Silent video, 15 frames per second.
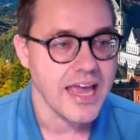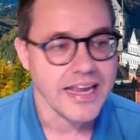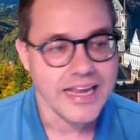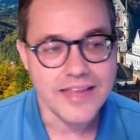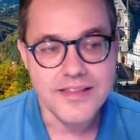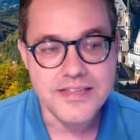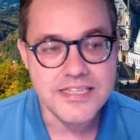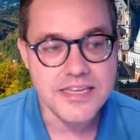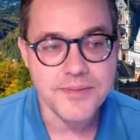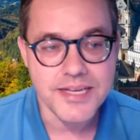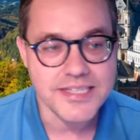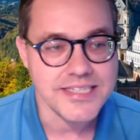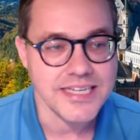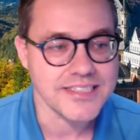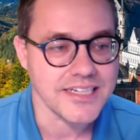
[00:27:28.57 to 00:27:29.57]
Can the C B
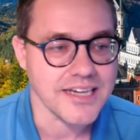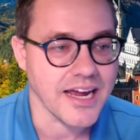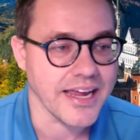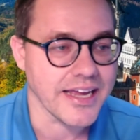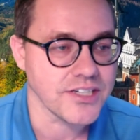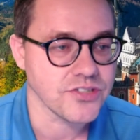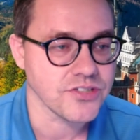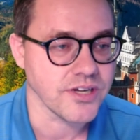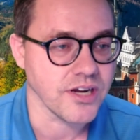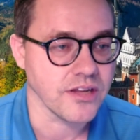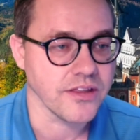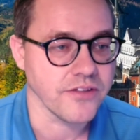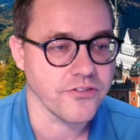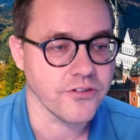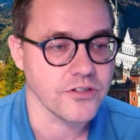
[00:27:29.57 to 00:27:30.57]
S A deny entry
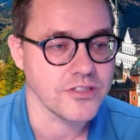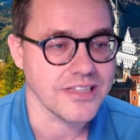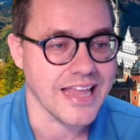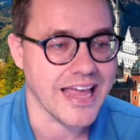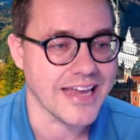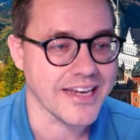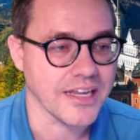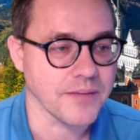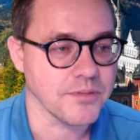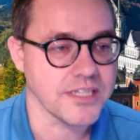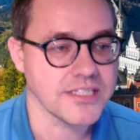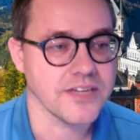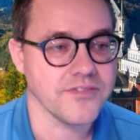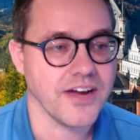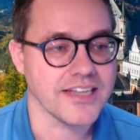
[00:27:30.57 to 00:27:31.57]
on the first landing?
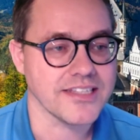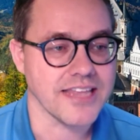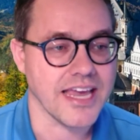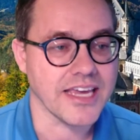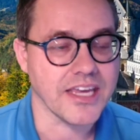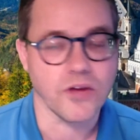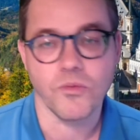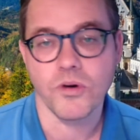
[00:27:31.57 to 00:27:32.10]
Please advise. Thank you.